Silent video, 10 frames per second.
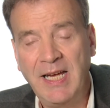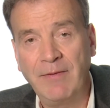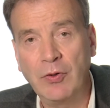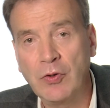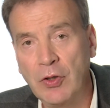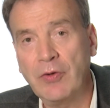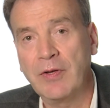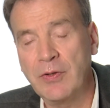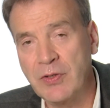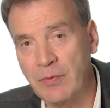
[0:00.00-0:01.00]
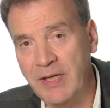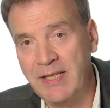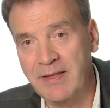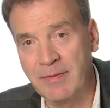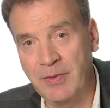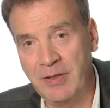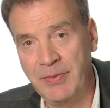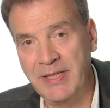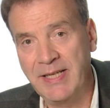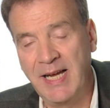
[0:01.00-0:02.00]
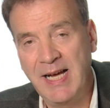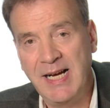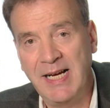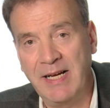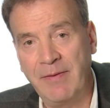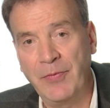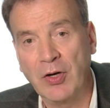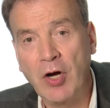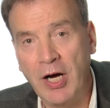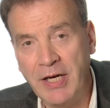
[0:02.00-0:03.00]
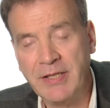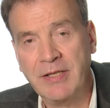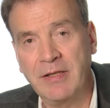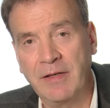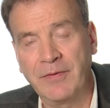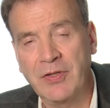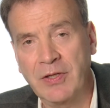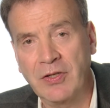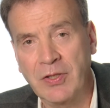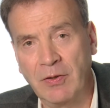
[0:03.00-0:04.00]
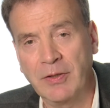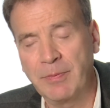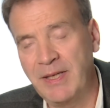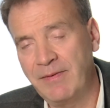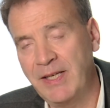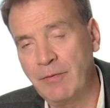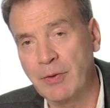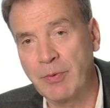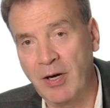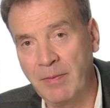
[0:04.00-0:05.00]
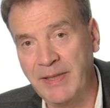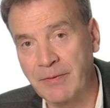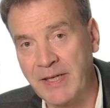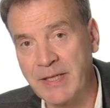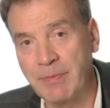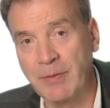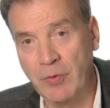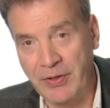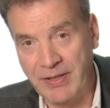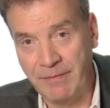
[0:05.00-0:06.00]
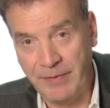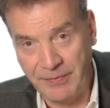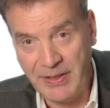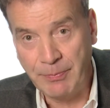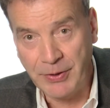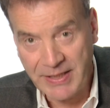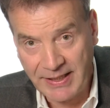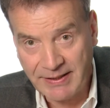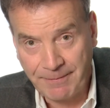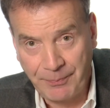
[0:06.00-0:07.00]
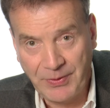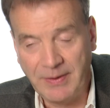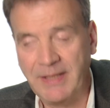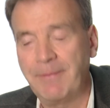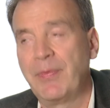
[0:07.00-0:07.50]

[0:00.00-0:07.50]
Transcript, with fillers: If you took those away at the moment, um, the cost of solar P V would probably rise by more than fifty percent. Okay.